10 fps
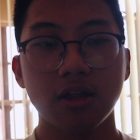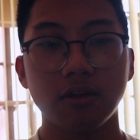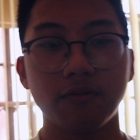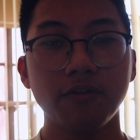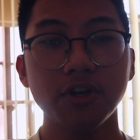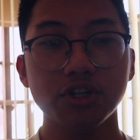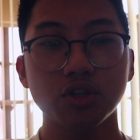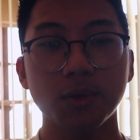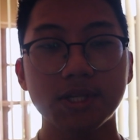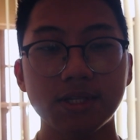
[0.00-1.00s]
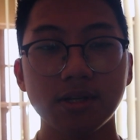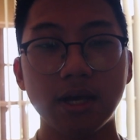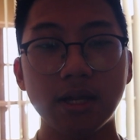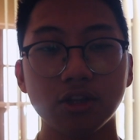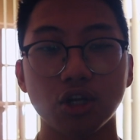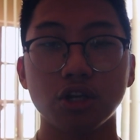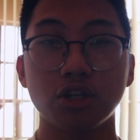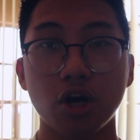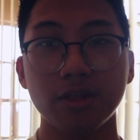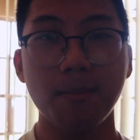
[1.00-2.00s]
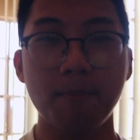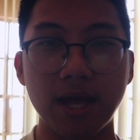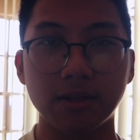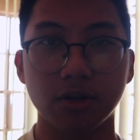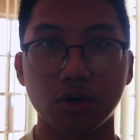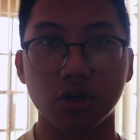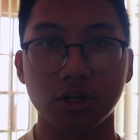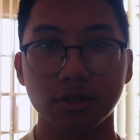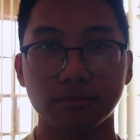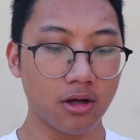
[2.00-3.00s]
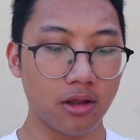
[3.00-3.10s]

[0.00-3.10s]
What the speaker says: The fish twisted and turned on the bent hook.